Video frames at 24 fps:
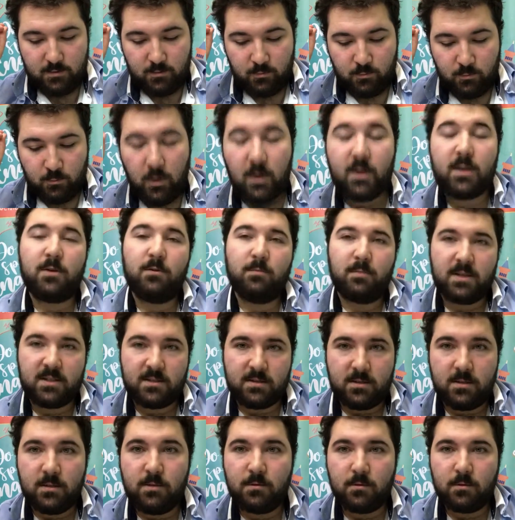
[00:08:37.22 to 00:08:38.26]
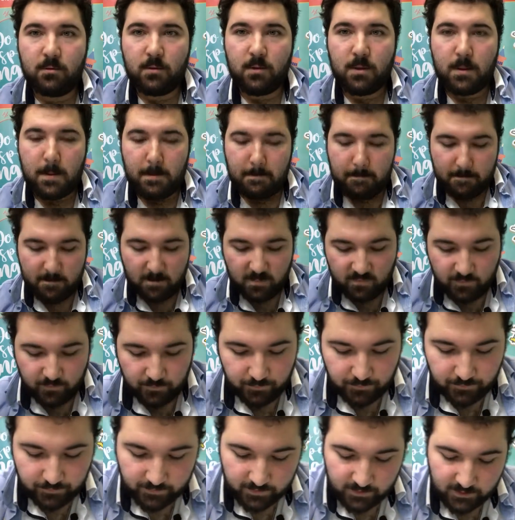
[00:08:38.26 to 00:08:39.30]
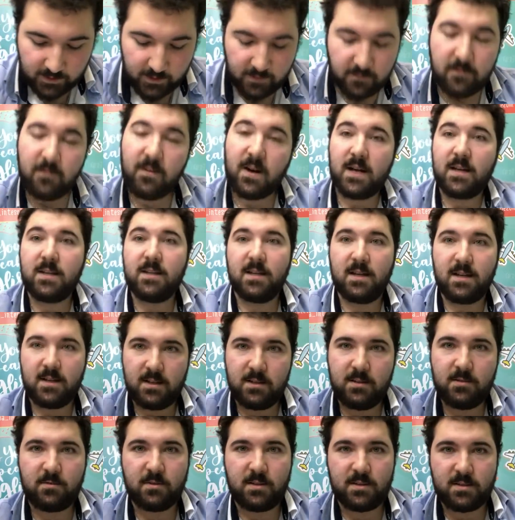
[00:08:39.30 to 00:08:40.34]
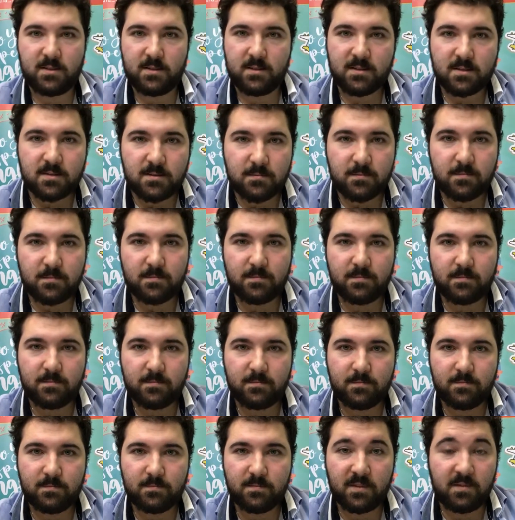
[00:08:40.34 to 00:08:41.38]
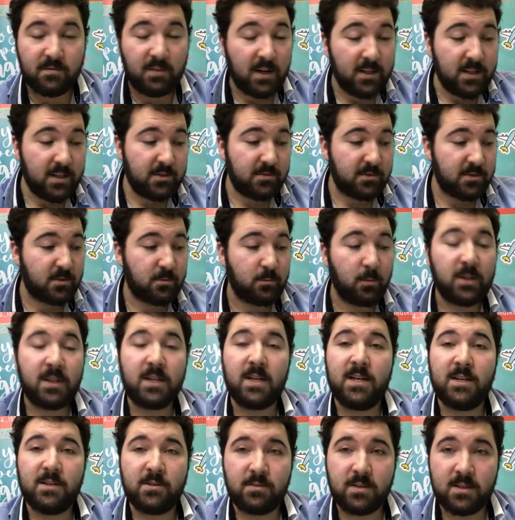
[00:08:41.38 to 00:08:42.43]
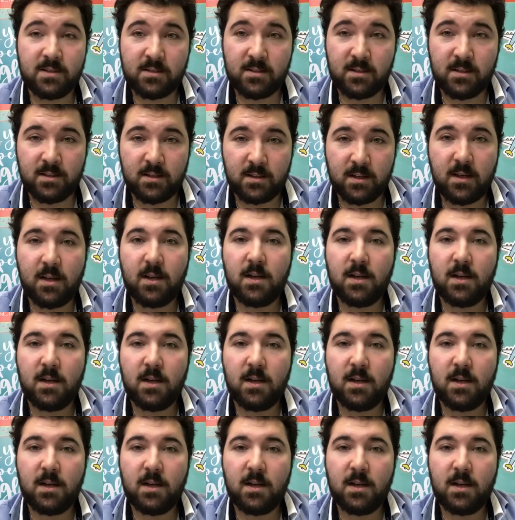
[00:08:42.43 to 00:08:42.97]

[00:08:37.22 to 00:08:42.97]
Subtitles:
What you must do, find their interests. Find the interests, what they're interested in.